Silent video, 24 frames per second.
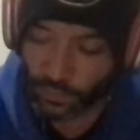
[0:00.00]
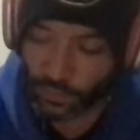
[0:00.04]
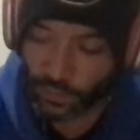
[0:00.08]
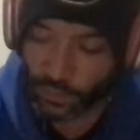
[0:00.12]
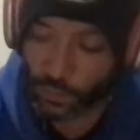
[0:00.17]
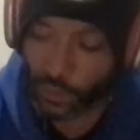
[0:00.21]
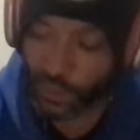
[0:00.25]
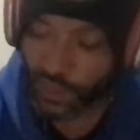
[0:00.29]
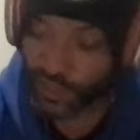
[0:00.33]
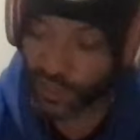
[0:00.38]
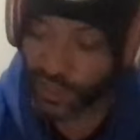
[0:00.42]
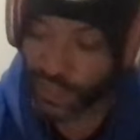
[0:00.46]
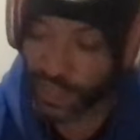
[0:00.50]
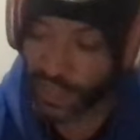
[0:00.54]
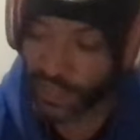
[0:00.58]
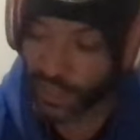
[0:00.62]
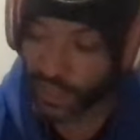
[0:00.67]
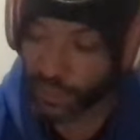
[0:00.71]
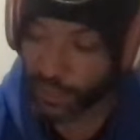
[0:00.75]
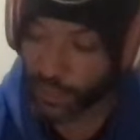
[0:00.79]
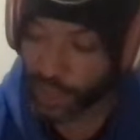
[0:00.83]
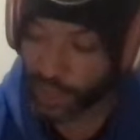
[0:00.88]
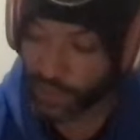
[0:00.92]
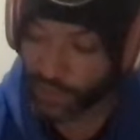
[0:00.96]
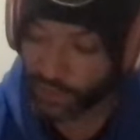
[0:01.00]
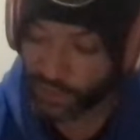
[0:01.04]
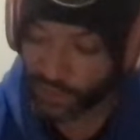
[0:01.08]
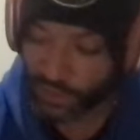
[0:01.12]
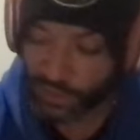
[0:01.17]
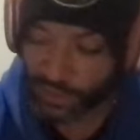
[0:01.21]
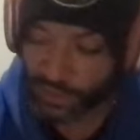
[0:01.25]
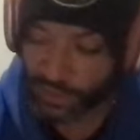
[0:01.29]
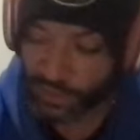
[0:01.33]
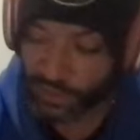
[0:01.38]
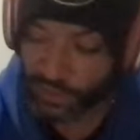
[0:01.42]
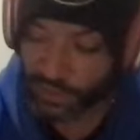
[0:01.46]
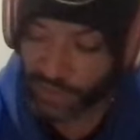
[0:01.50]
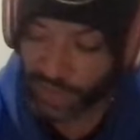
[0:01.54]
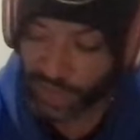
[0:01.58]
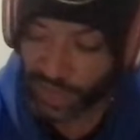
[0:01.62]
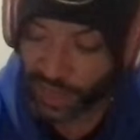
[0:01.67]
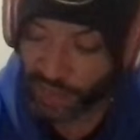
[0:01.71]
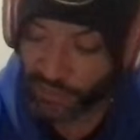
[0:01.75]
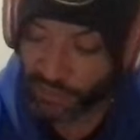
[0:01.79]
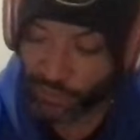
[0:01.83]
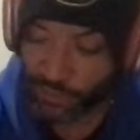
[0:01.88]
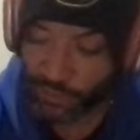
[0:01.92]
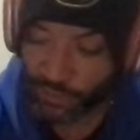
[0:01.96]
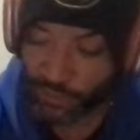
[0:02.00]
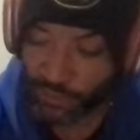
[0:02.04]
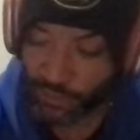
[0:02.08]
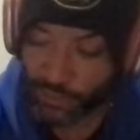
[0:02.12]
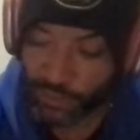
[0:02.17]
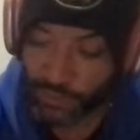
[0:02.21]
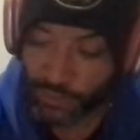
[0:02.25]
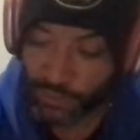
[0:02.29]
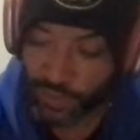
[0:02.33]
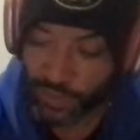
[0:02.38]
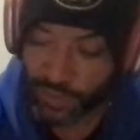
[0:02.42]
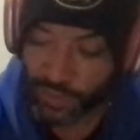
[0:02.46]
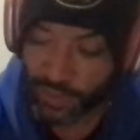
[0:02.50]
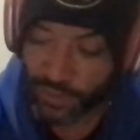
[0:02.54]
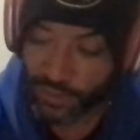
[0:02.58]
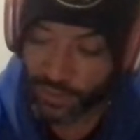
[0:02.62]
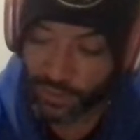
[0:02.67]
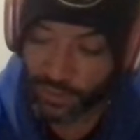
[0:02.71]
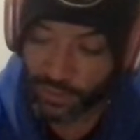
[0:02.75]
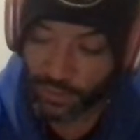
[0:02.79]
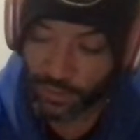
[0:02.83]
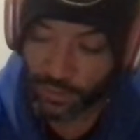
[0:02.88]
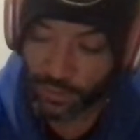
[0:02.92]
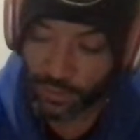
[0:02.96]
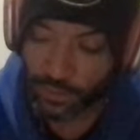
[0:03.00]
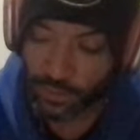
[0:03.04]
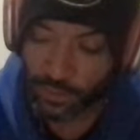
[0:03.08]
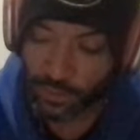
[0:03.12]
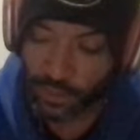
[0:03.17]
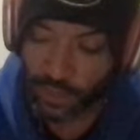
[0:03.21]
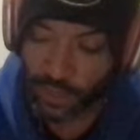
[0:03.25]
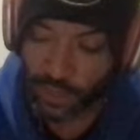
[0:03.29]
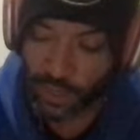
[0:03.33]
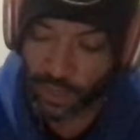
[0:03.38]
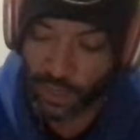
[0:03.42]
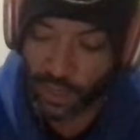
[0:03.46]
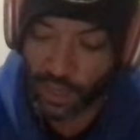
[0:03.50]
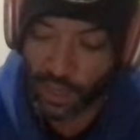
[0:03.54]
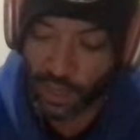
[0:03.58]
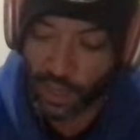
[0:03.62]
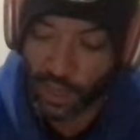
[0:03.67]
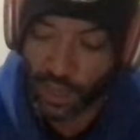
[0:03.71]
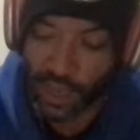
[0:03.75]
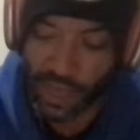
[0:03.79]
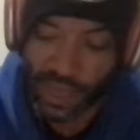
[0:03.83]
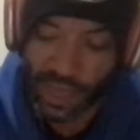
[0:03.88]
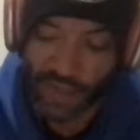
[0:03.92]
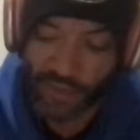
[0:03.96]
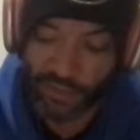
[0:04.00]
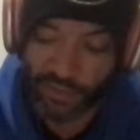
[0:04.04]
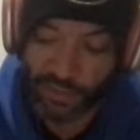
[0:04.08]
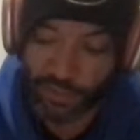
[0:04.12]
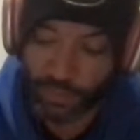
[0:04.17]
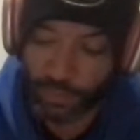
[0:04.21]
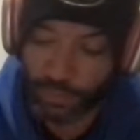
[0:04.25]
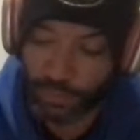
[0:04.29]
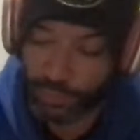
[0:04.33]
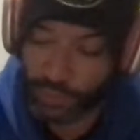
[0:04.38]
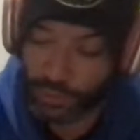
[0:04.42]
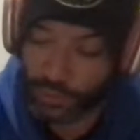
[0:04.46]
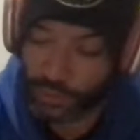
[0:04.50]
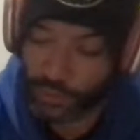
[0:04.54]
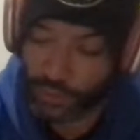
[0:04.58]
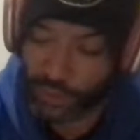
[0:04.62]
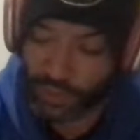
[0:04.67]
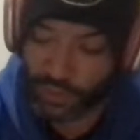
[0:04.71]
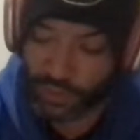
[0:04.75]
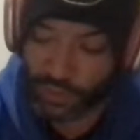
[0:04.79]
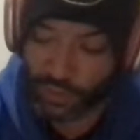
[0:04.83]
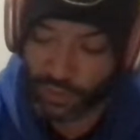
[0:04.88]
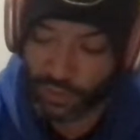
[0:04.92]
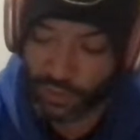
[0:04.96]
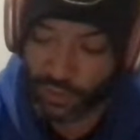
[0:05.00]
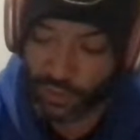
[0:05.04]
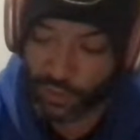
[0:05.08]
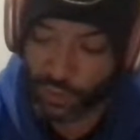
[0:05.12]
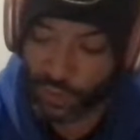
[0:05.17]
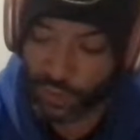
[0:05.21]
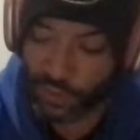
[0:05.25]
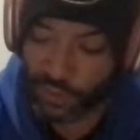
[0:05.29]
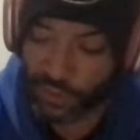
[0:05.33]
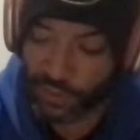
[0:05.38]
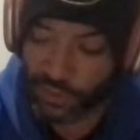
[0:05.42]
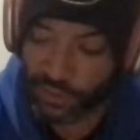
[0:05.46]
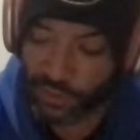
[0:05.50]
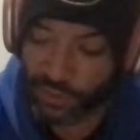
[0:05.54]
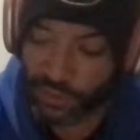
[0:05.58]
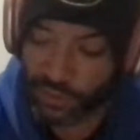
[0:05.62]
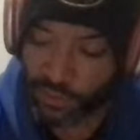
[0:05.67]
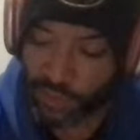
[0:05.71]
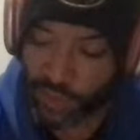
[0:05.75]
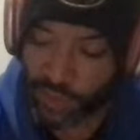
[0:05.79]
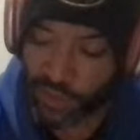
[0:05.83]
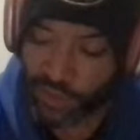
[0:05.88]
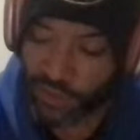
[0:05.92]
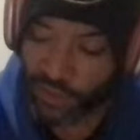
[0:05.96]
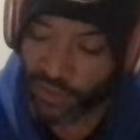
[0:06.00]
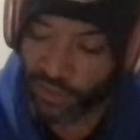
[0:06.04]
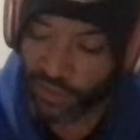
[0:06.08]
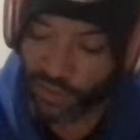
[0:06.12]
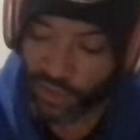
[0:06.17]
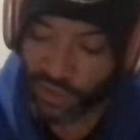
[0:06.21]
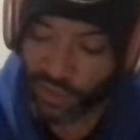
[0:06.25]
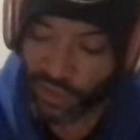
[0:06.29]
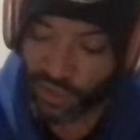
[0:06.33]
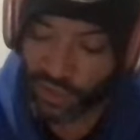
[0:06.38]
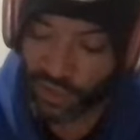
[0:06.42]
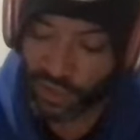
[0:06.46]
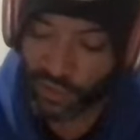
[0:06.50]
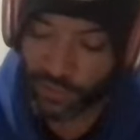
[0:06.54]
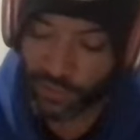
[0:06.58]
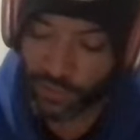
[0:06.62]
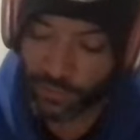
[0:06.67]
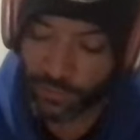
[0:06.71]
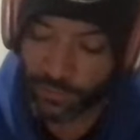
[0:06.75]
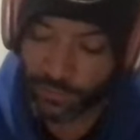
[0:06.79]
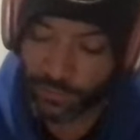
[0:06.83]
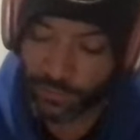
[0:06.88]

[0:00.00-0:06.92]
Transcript: We chatted about this and that for a few minutes. Out of the blue, I started talking to him about his drinking.